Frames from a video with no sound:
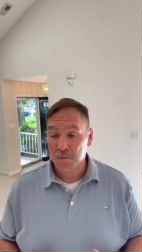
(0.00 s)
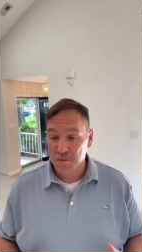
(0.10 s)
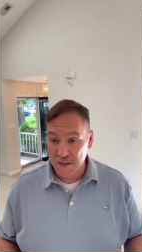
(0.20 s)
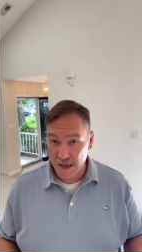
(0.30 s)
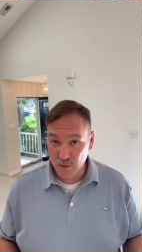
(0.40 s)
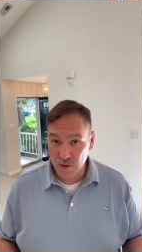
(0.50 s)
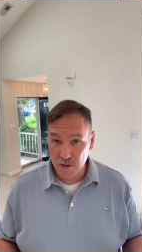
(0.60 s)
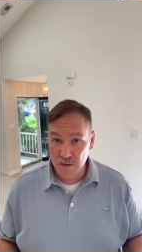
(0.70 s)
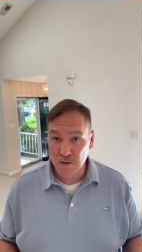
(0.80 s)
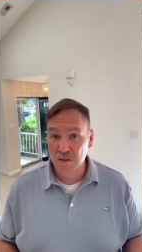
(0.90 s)

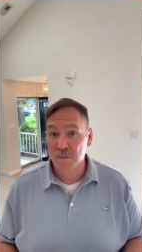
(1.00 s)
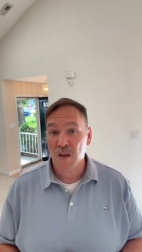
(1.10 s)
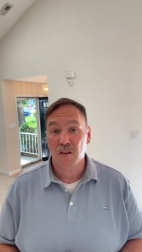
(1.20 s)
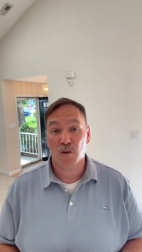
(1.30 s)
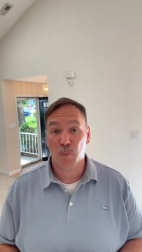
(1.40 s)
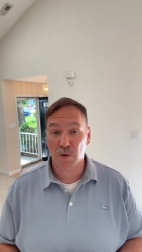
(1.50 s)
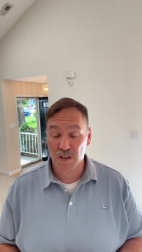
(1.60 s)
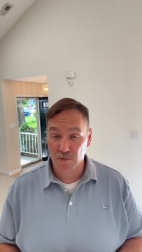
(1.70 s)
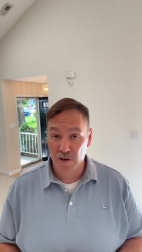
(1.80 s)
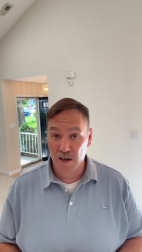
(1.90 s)
Downturns, they're pretty
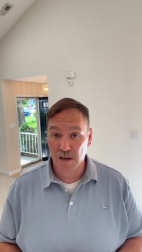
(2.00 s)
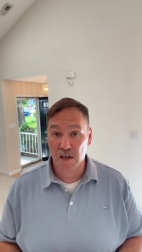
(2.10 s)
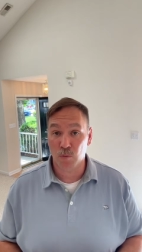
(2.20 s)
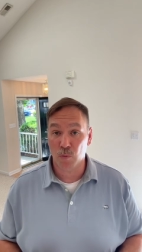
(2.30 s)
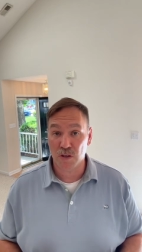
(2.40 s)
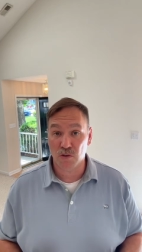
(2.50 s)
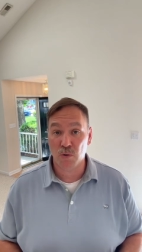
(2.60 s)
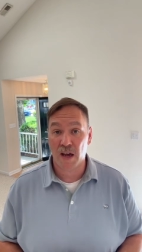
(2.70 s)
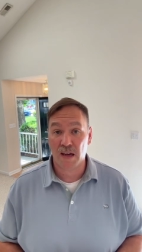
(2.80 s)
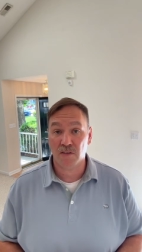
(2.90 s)
rare, and when we do
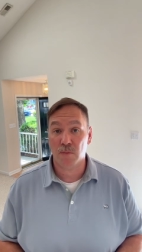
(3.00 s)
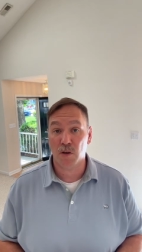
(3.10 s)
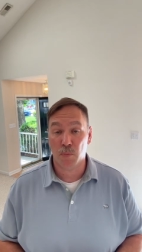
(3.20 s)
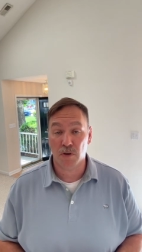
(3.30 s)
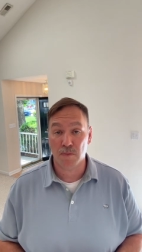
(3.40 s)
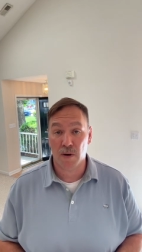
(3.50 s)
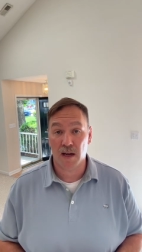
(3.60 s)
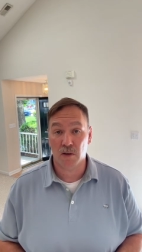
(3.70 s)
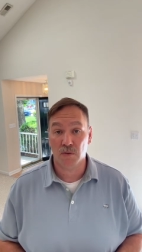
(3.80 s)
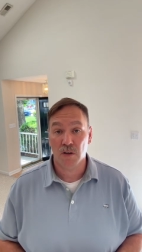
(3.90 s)
have them, they're pretty
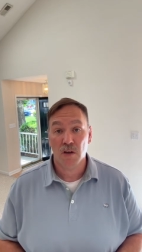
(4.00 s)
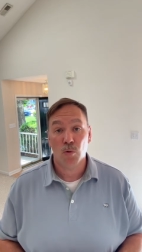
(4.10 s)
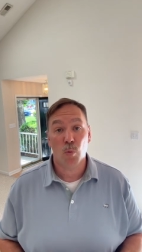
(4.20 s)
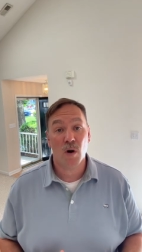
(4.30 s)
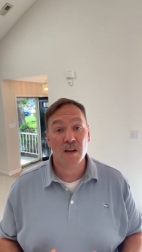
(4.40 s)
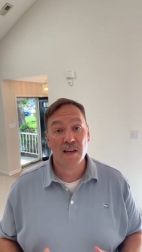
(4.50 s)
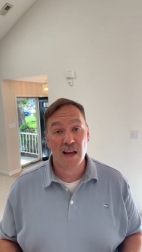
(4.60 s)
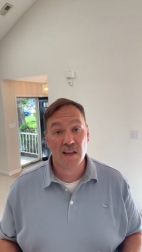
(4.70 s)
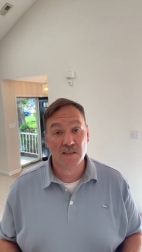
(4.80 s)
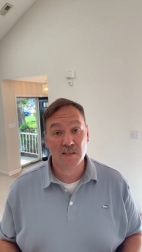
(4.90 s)
mild. One
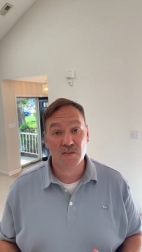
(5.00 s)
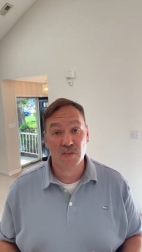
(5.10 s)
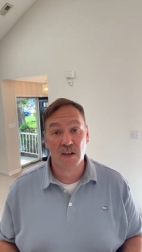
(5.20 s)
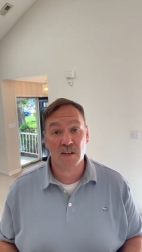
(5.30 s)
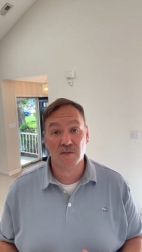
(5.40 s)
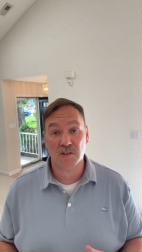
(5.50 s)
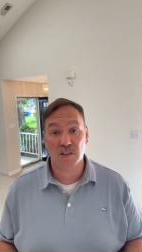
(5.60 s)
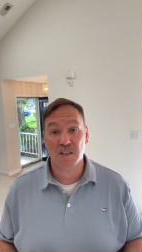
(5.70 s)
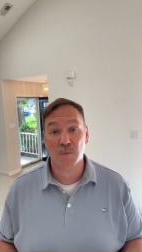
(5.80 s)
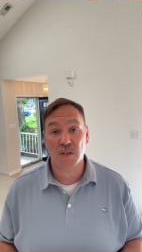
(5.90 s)
analysis found that
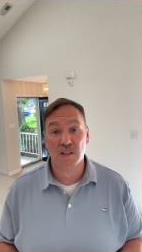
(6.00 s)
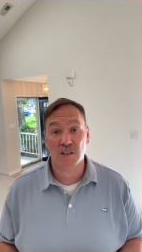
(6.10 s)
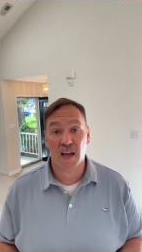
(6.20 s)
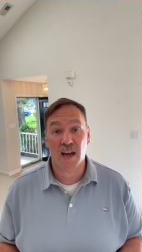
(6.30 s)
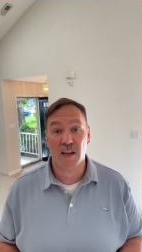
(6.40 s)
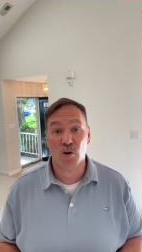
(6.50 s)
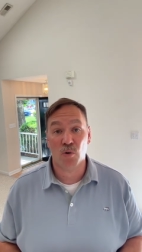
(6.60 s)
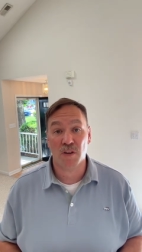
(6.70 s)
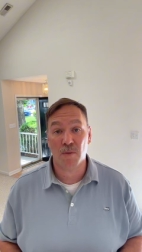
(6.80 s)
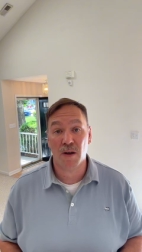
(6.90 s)
Virginia Beach had
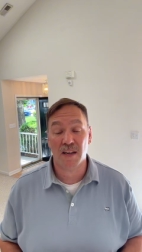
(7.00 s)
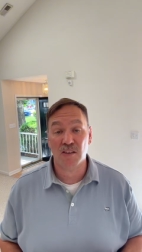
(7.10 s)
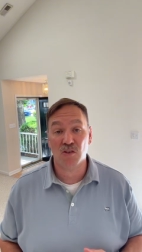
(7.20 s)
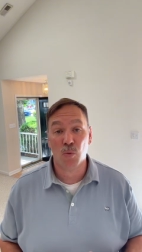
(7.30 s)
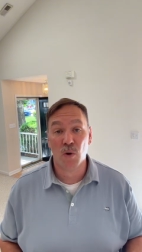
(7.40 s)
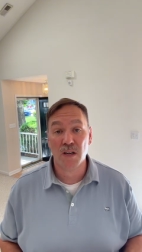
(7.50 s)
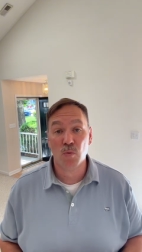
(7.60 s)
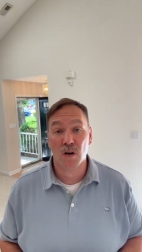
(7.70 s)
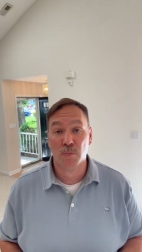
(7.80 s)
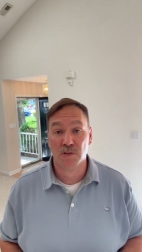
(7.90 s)
only about a
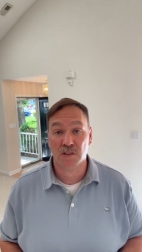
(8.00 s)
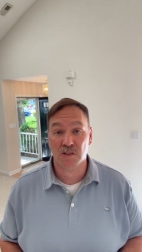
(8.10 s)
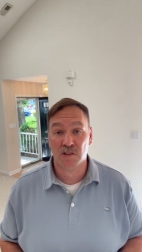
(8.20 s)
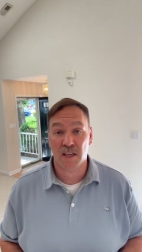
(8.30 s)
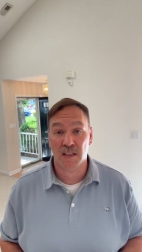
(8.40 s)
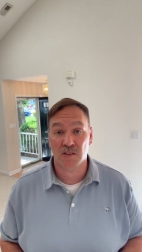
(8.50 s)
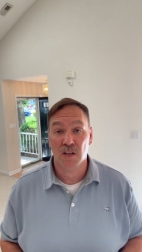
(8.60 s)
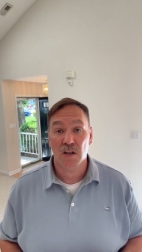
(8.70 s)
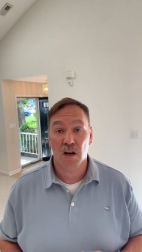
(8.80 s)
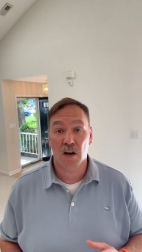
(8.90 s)
21% chance
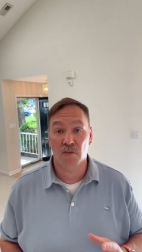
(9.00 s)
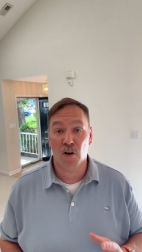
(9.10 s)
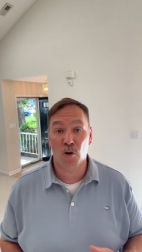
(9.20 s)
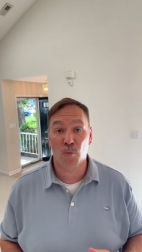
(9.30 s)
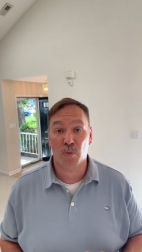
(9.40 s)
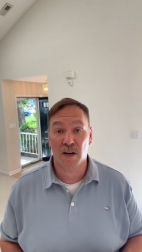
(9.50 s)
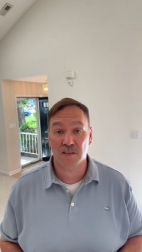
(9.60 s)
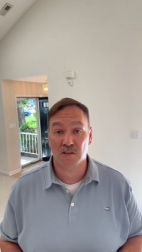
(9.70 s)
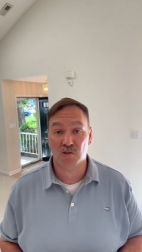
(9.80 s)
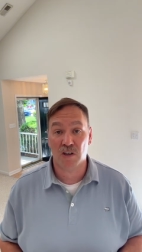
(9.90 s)
of home
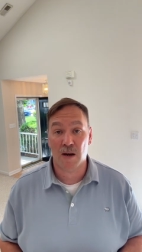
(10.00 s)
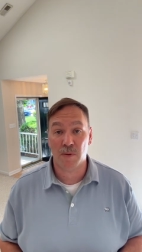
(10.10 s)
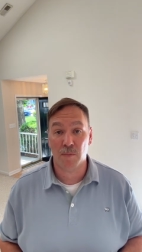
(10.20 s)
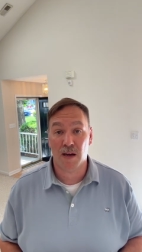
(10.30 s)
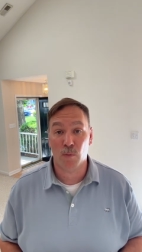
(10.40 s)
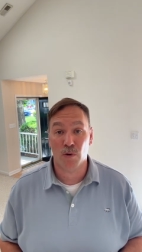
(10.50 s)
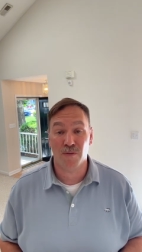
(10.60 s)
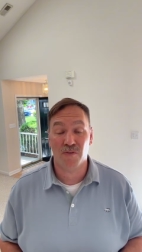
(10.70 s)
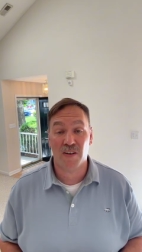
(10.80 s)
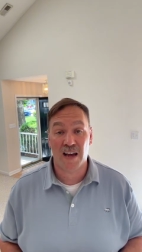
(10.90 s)
prices dropping by more than
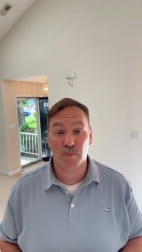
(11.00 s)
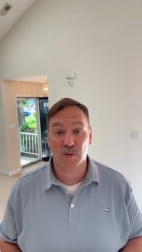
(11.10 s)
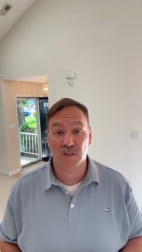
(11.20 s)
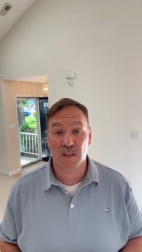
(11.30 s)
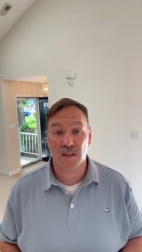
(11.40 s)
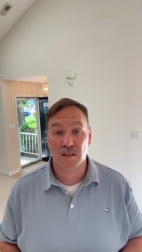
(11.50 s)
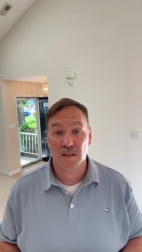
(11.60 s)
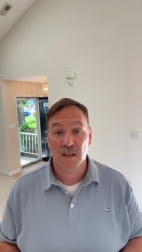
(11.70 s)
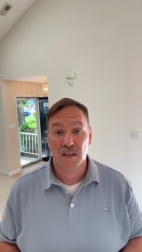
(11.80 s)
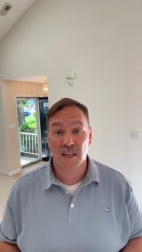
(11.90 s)
5%
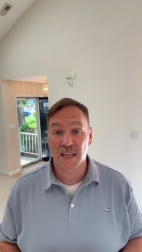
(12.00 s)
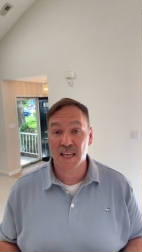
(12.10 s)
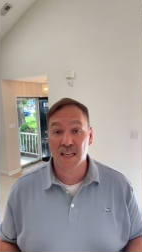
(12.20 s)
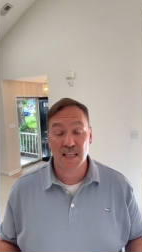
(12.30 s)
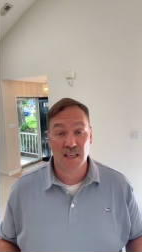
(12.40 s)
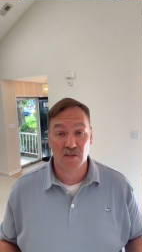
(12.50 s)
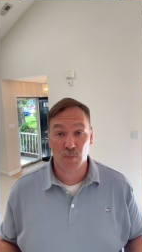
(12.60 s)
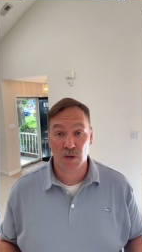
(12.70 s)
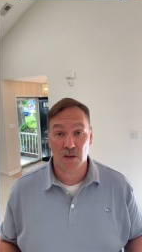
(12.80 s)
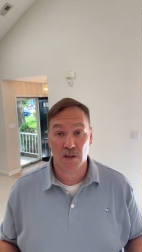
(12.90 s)
in any given
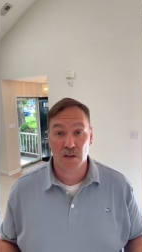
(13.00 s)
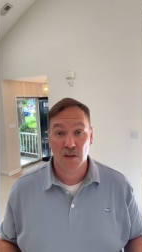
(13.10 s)
period.